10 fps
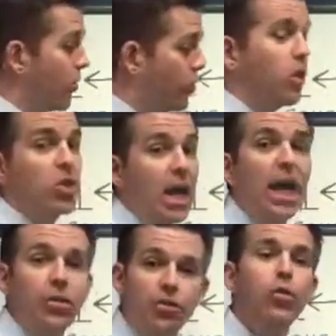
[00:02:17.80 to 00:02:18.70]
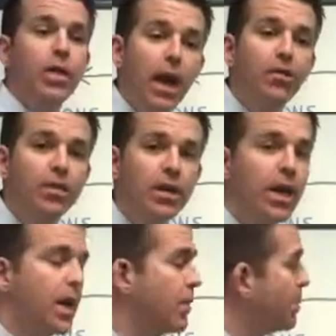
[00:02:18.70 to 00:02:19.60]
such as
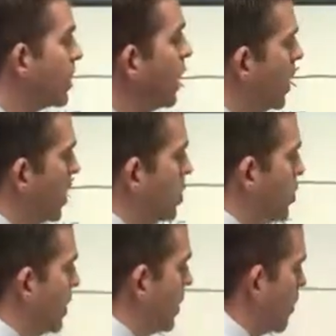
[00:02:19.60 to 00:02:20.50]
2008, you can